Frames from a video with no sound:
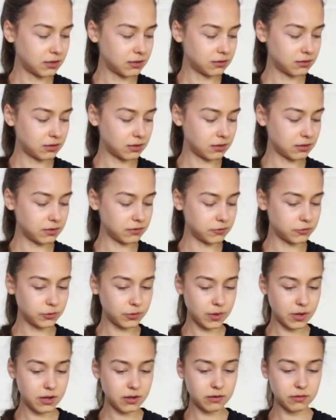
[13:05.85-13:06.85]
10, 11,
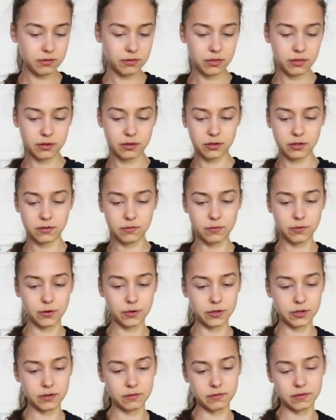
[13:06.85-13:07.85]
12, 13,
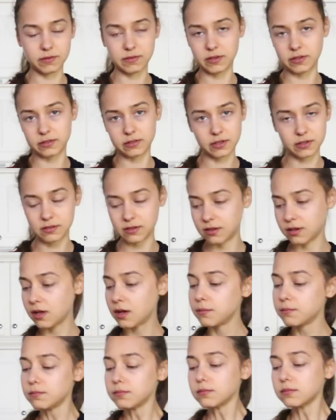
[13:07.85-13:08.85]
14, 15, 16.
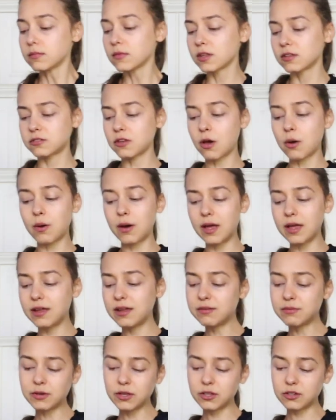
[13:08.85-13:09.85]
So
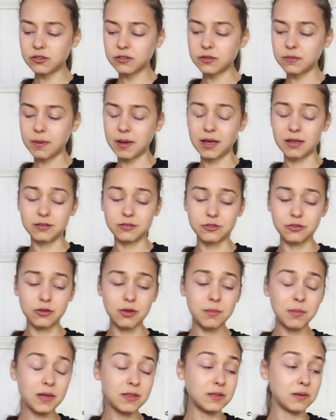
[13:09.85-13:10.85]
it really just depends. You
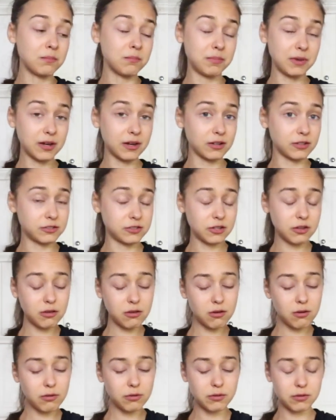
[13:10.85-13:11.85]
can make them bigger
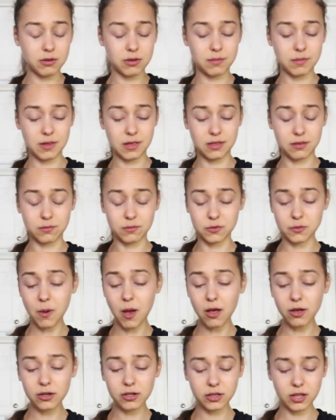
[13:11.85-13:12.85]
too. You can make them
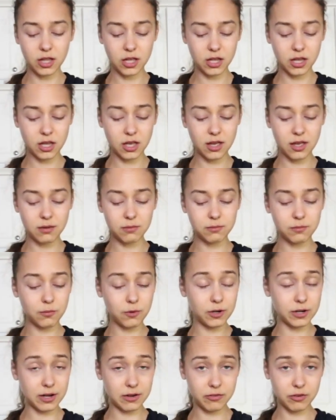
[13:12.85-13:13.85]
smaller, like
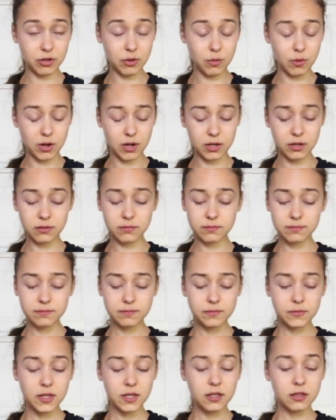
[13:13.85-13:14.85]
whatever you want.
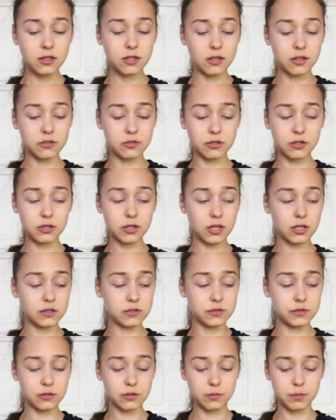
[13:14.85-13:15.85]
These are like
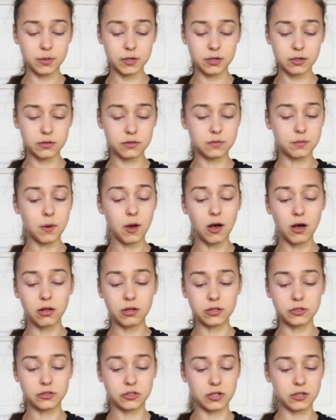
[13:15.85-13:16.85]
super small
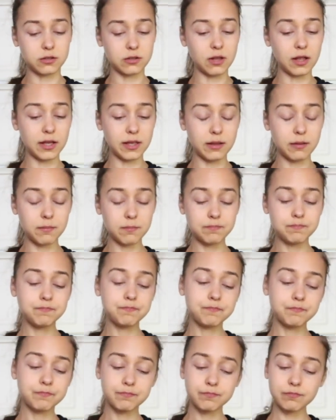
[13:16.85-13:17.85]
and just light.
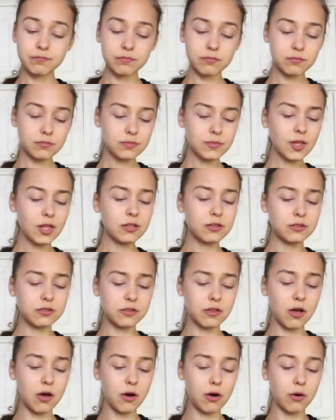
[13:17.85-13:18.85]

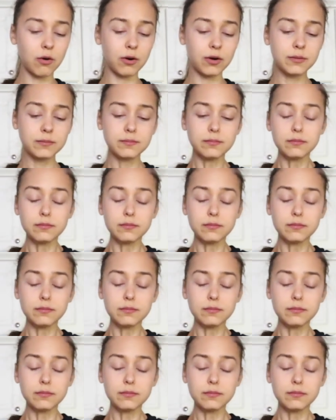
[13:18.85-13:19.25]
So,